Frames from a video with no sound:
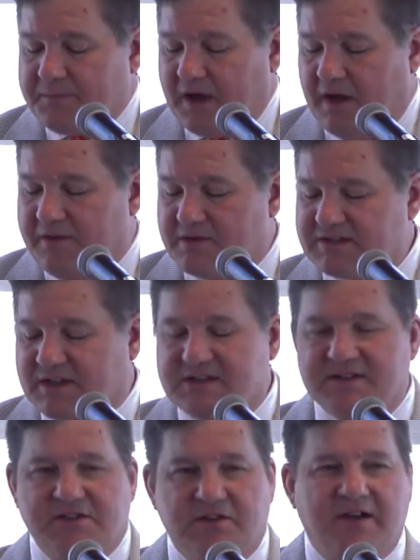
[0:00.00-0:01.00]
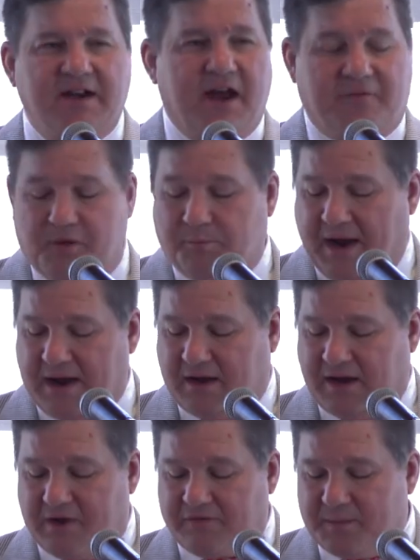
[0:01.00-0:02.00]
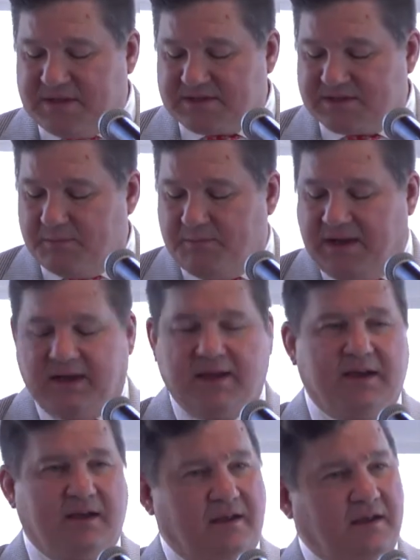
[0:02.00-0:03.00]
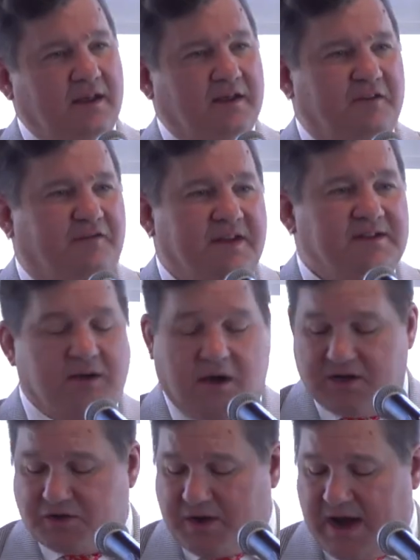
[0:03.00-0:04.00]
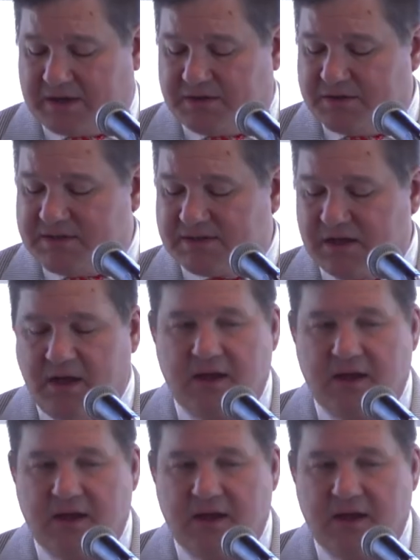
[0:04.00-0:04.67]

there's a concerted effort by governments, media, defense contractors